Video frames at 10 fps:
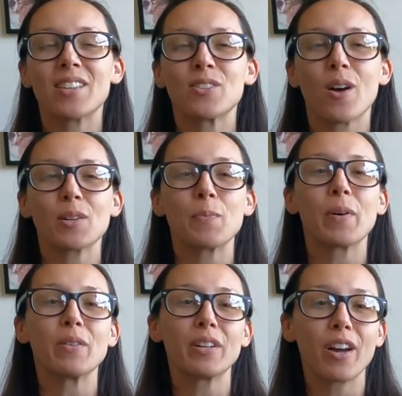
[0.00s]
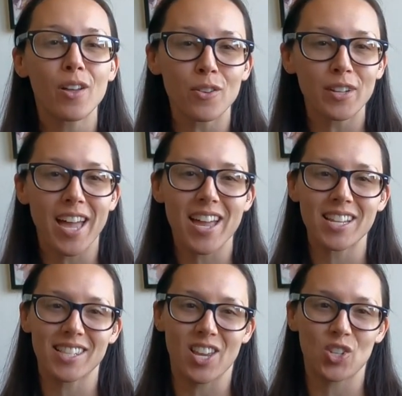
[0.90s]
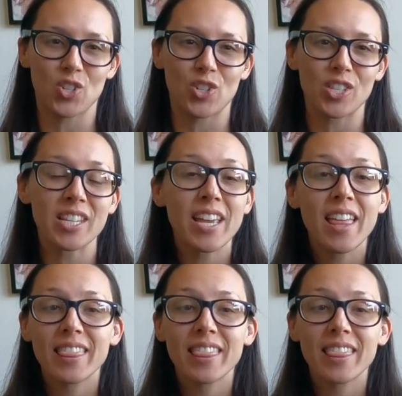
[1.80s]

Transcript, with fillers: and talk about other cat essentials